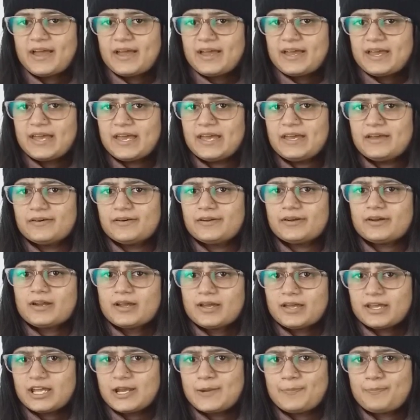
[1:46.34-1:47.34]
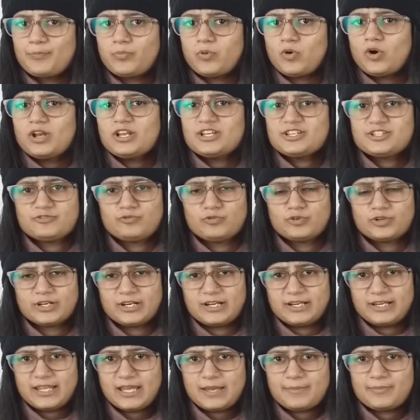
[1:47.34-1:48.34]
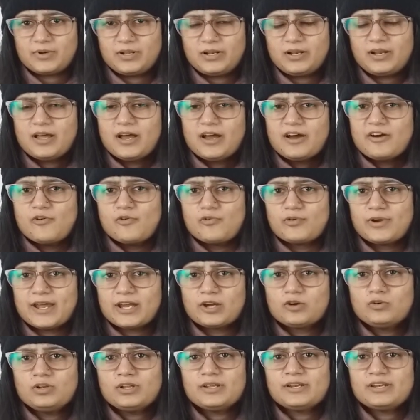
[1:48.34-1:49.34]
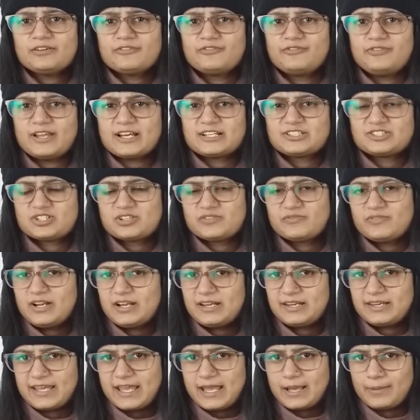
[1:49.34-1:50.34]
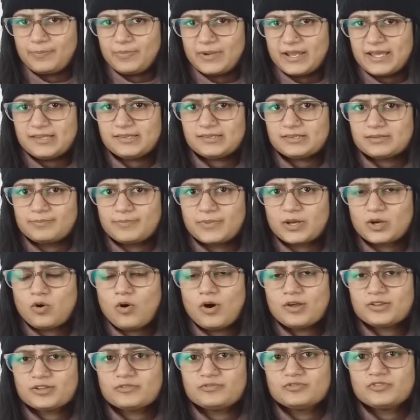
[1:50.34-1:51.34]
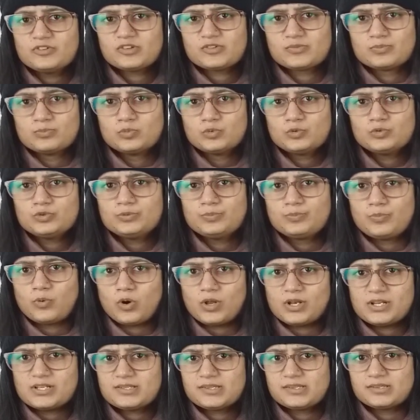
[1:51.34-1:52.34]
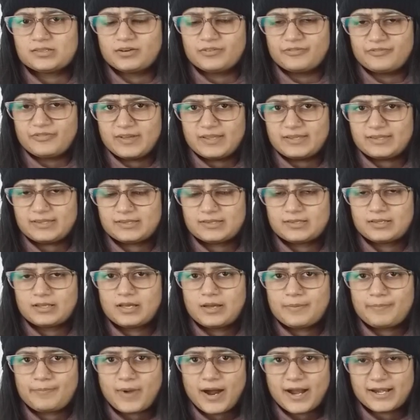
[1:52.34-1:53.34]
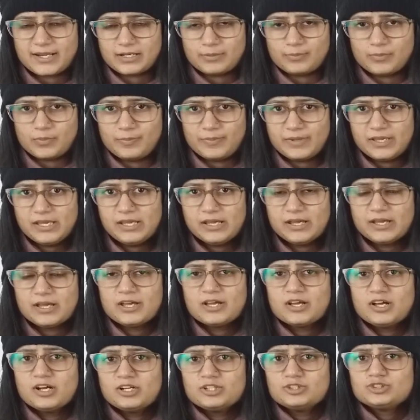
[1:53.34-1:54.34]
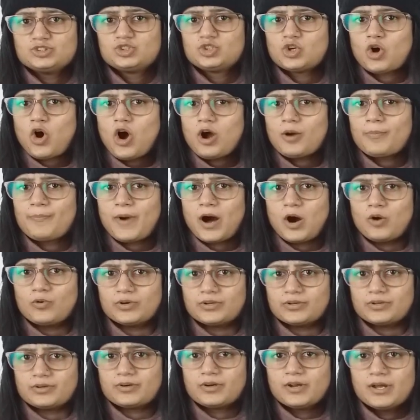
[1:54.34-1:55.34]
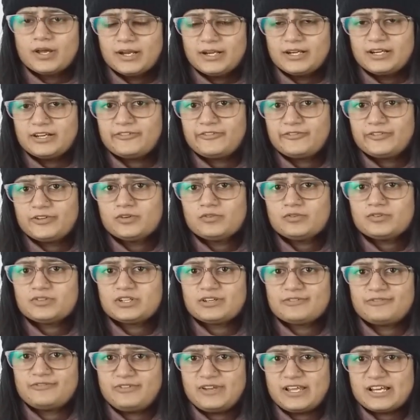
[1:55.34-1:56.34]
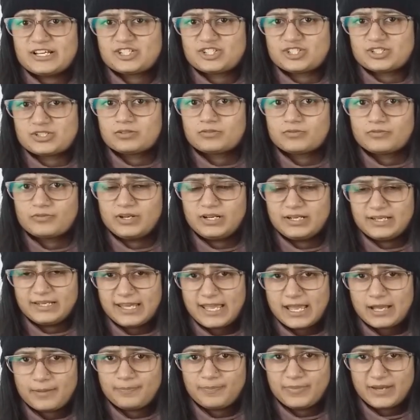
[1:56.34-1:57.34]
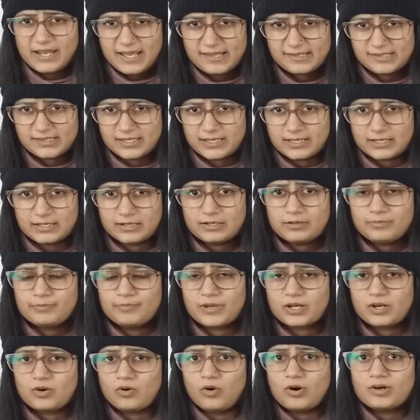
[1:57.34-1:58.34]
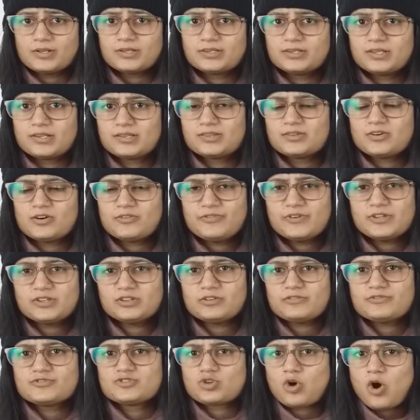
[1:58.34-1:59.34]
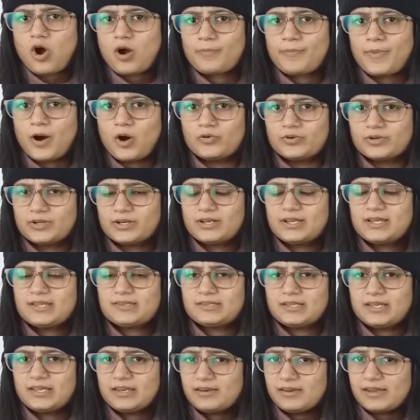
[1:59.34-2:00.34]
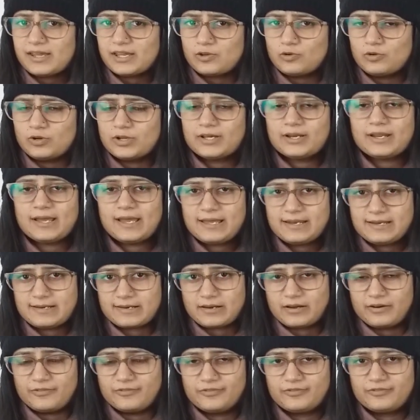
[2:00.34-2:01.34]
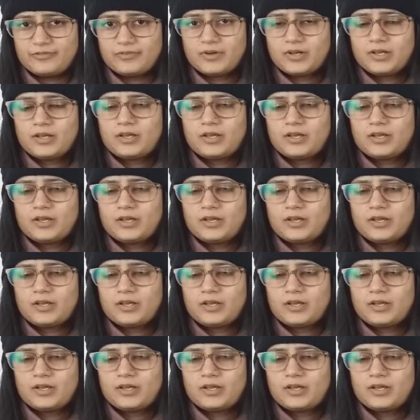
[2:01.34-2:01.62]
Here, in polished wooden table, regular reflection will take place because of the smooth polished surface. Part number B Chalk powder. Diffuse reflection will take place here because the surface of chalk powder is irregular and rough.